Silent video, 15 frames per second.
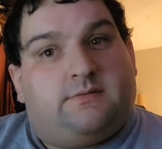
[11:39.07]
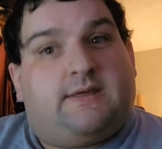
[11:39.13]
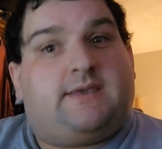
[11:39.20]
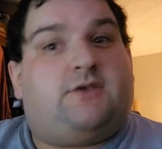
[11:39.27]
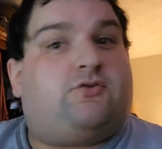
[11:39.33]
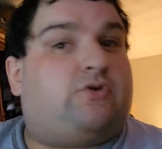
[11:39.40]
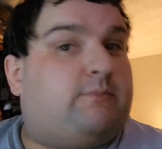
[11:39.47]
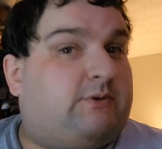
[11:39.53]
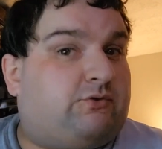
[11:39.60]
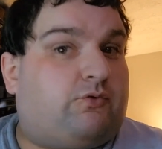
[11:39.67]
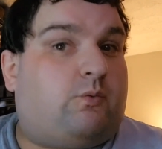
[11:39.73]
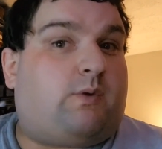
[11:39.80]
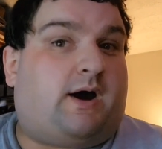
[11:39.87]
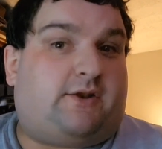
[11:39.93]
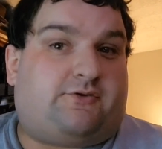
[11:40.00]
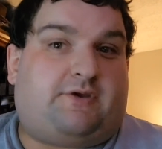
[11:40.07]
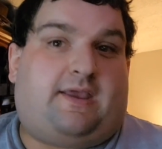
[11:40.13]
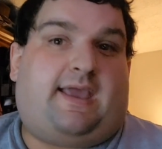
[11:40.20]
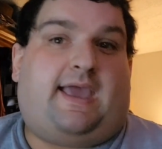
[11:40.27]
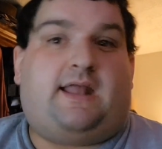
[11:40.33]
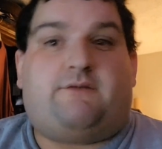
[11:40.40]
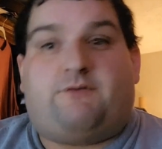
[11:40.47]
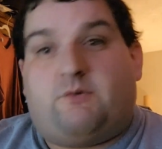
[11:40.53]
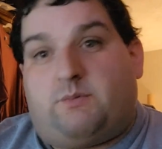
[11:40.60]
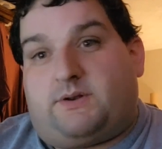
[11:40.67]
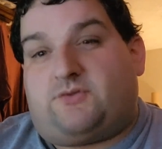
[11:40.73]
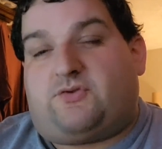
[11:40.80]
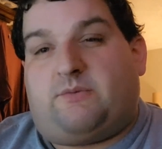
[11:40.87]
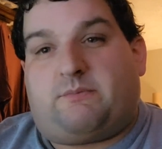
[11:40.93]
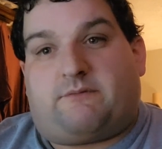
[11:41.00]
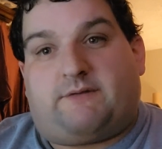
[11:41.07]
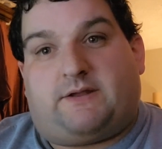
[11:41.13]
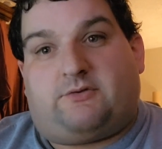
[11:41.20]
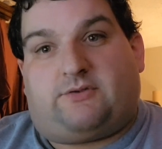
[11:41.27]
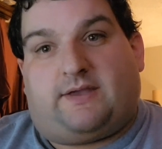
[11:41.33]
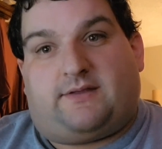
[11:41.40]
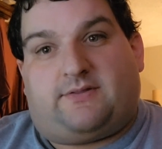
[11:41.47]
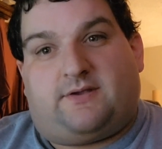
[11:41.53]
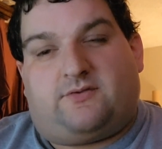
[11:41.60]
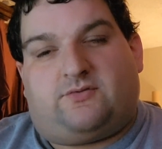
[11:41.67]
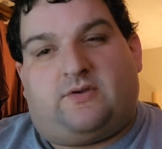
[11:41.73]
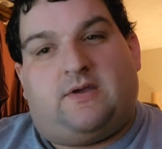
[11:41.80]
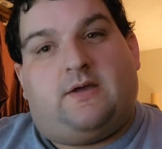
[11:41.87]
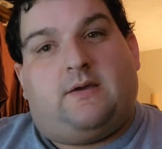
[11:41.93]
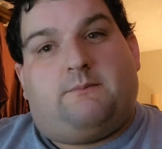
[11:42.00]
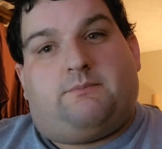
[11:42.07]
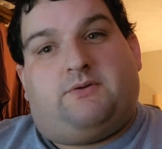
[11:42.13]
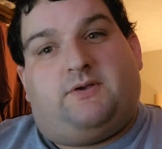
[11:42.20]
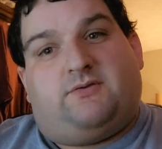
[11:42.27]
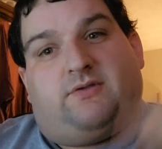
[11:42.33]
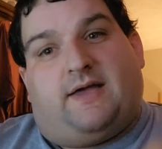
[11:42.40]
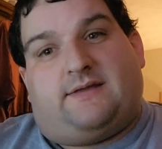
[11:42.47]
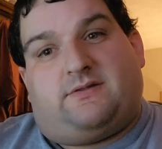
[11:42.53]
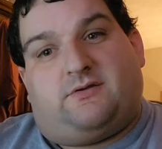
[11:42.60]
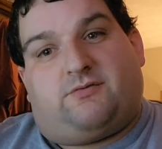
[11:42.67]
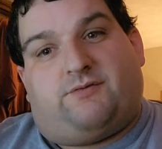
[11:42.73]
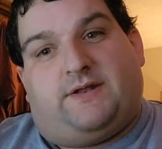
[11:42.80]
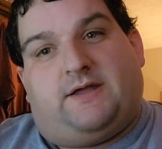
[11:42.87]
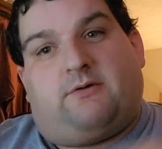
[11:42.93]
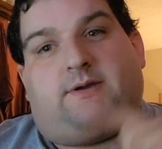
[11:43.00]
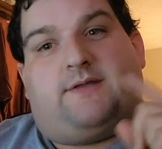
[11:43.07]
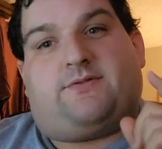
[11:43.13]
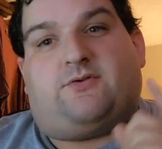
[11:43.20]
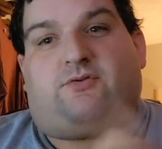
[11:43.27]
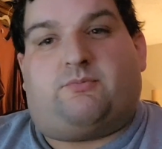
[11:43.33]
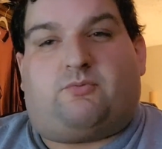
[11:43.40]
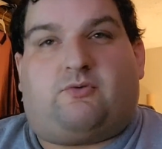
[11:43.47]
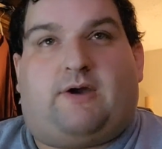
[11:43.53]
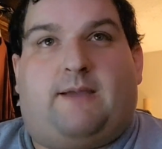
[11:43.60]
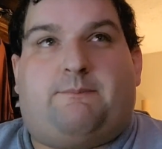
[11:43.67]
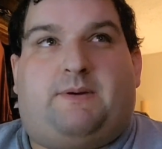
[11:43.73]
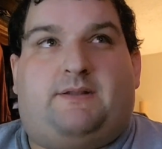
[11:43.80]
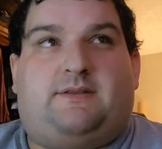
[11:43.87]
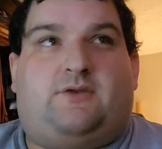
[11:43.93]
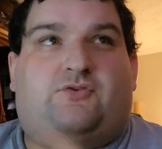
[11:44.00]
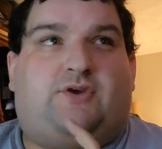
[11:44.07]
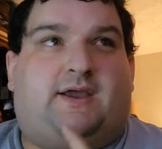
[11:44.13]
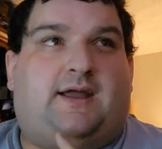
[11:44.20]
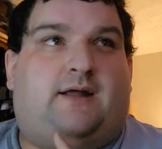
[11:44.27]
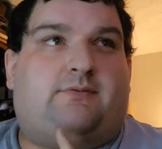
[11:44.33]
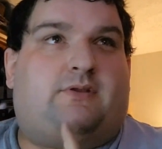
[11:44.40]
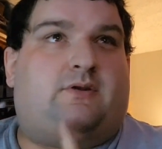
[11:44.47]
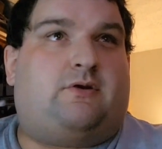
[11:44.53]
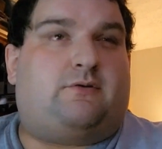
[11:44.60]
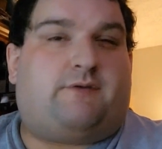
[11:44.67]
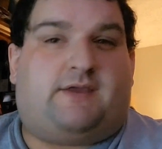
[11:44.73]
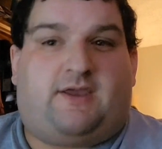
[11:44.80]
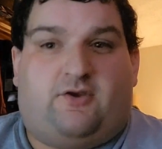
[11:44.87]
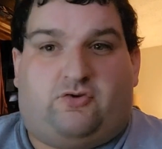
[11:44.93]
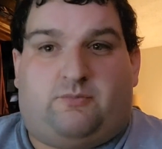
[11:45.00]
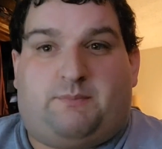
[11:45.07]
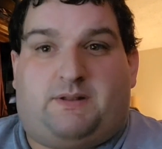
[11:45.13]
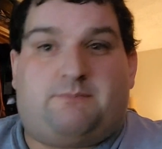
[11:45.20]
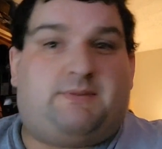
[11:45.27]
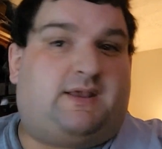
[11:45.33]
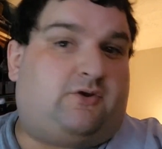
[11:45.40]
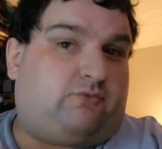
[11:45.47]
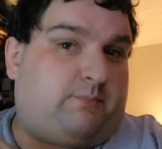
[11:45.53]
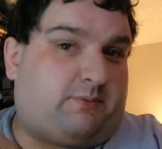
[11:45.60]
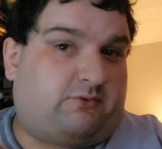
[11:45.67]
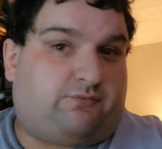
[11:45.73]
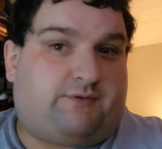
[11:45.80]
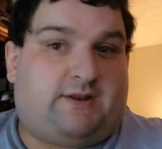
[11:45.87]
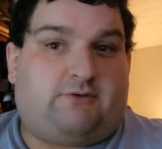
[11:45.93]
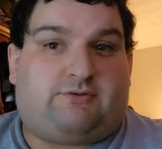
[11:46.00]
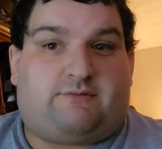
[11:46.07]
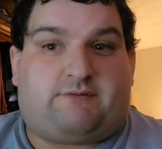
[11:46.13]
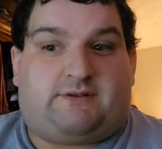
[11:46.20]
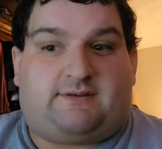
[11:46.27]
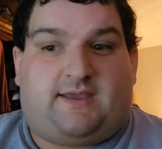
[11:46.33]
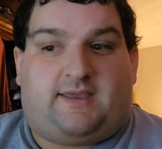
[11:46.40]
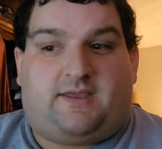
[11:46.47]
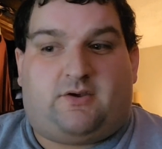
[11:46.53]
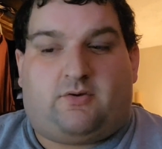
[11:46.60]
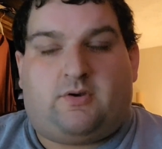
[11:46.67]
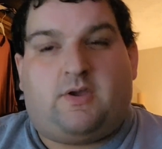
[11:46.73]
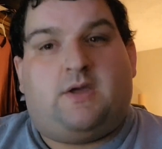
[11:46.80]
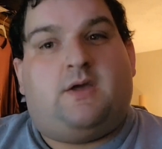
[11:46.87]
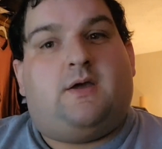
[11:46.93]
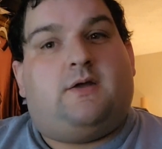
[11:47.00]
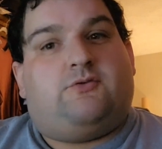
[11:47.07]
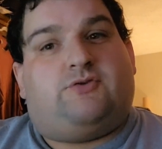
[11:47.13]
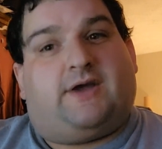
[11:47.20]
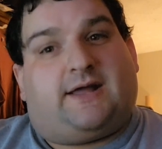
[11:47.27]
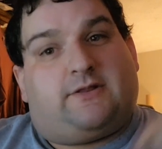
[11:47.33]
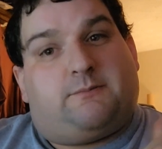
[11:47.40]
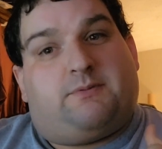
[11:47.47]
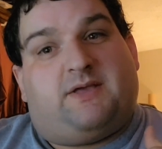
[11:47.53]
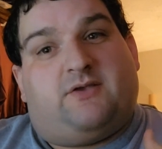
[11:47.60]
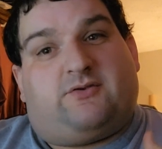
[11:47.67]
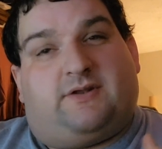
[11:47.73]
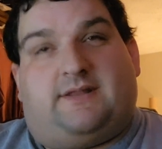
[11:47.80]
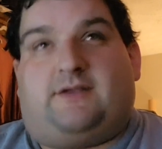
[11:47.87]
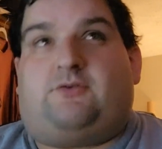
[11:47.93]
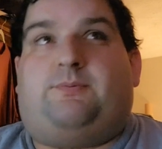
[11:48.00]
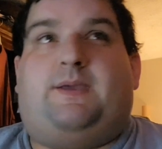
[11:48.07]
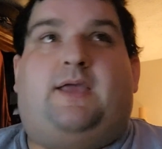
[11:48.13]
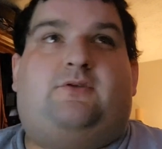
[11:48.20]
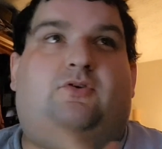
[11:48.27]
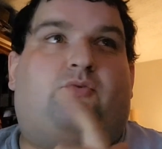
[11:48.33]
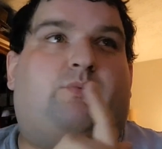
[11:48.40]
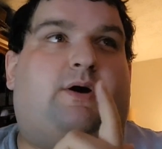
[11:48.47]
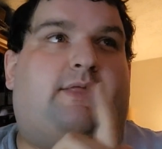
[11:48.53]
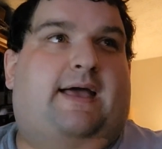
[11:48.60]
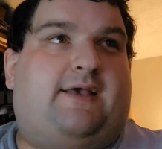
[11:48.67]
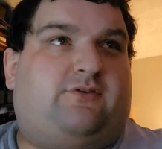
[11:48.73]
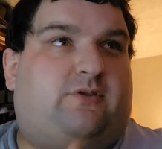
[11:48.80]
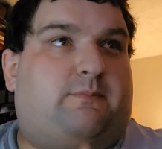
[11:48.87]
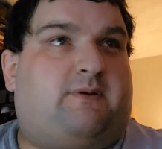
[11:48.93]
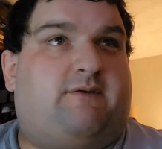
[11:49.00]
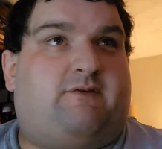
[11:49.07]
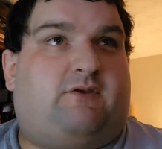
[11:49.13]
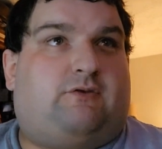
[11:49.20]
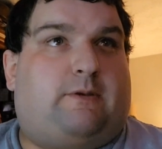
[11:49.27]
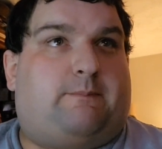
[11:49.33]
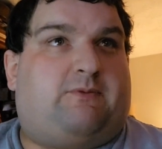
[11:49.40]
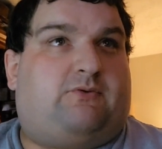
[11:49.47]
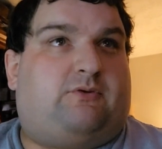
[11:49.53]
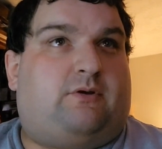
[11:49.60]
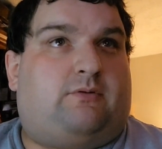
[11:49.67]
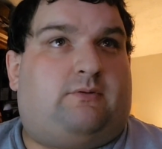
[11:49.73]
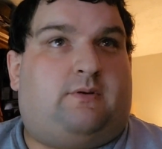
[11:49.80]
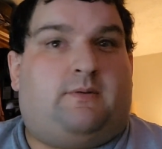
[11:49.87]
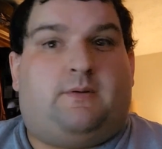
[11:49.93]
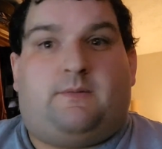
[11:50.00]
thank you so much for watching. And if you want to see more videos like this, please like this video, hit the subscribe button, and check out the notification button because we post videos every day here. Check out the plays on the next page as well as the previous episode.